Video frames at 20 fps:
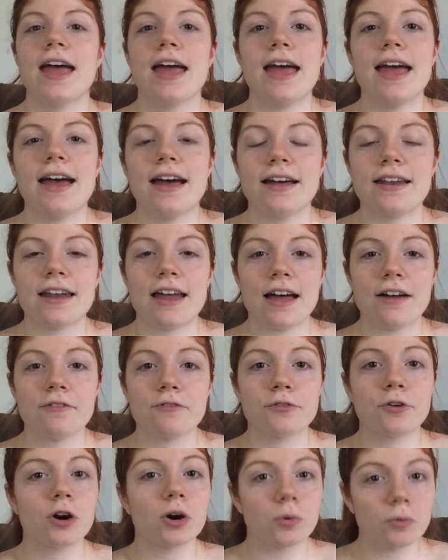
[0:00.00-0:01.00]
And
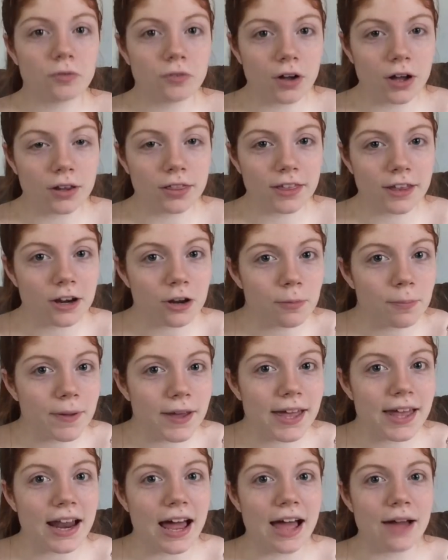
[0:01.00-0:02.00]
for a little
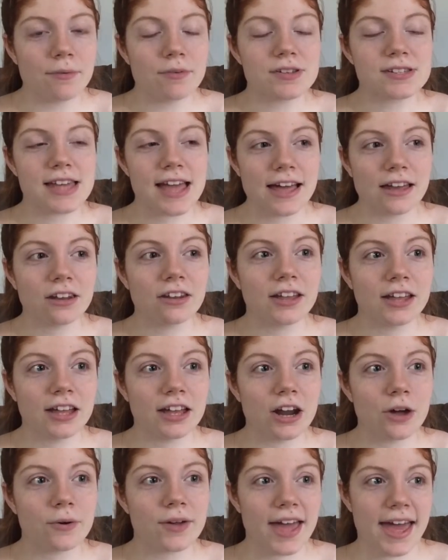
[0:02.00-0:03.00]
bit I was handling
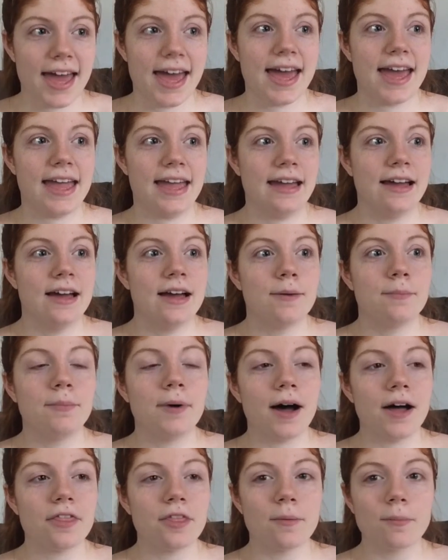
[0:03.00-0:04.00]
it okay,
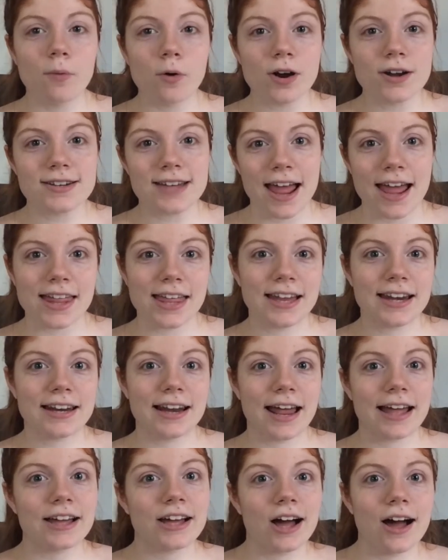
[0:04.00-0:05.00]
but the more dilated
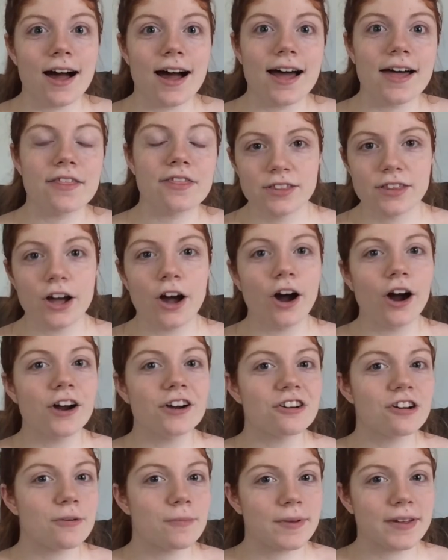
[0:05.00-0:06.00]
I got, the
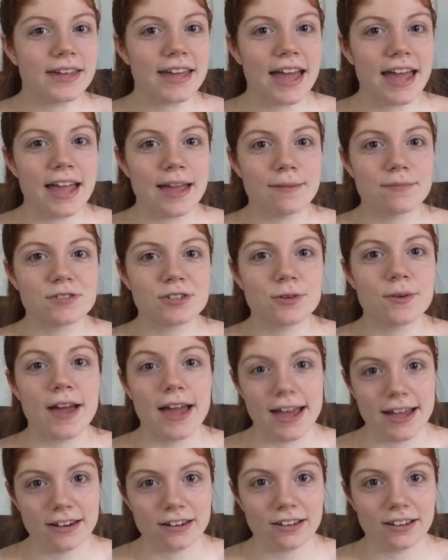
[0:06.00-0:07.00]
harder it became to
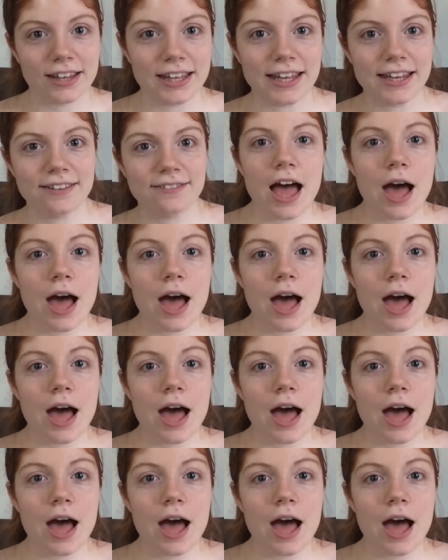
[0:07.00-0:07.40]
handle it.